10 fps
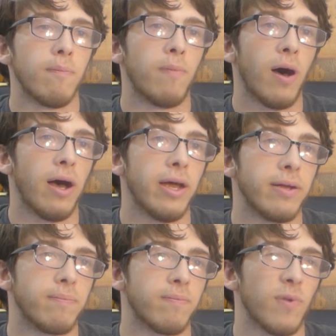
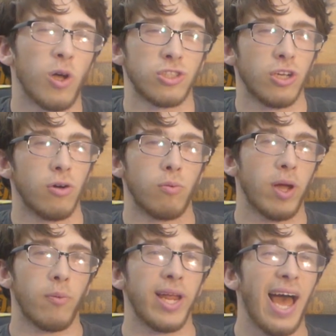but also
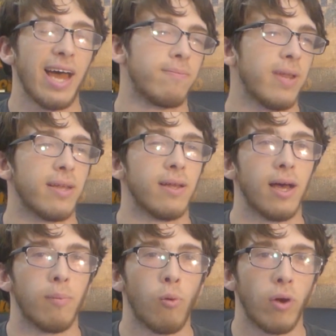we had
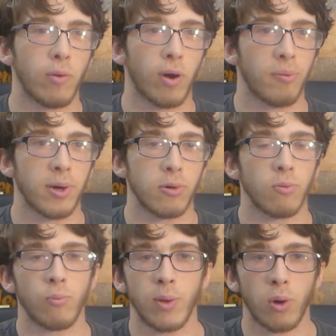a point where
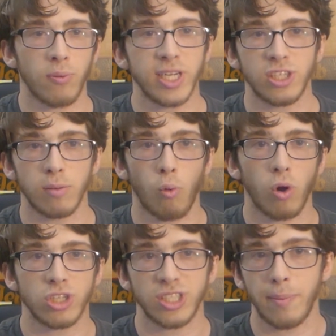we were reaching
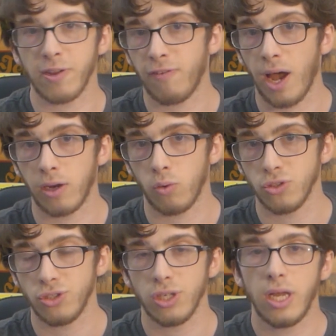more
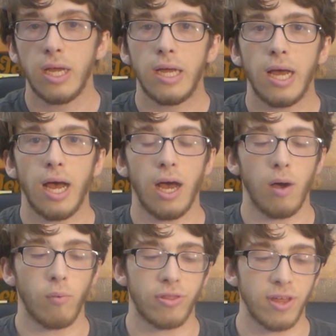semifinals
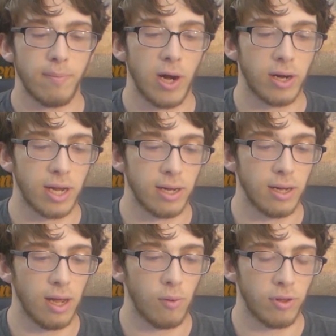with the
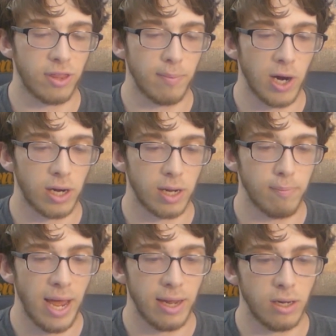
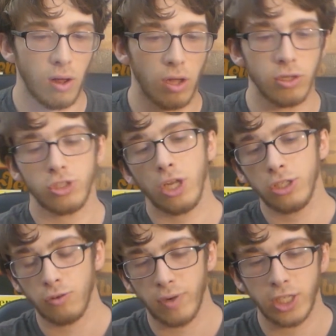American men. Although
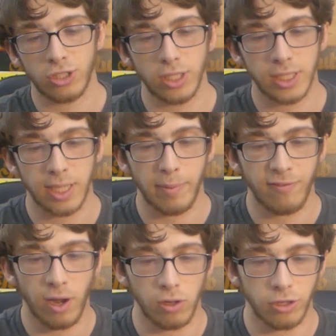Shelton reached the
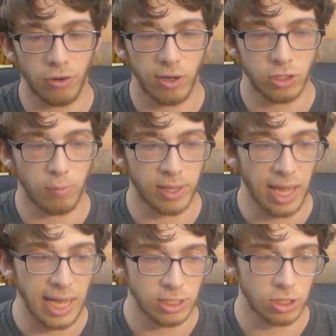semifinal of the U.S. Open
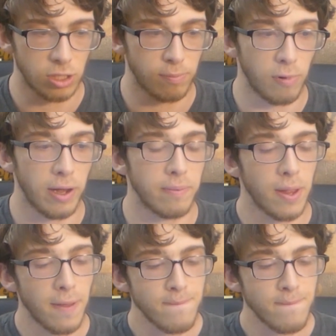last year, but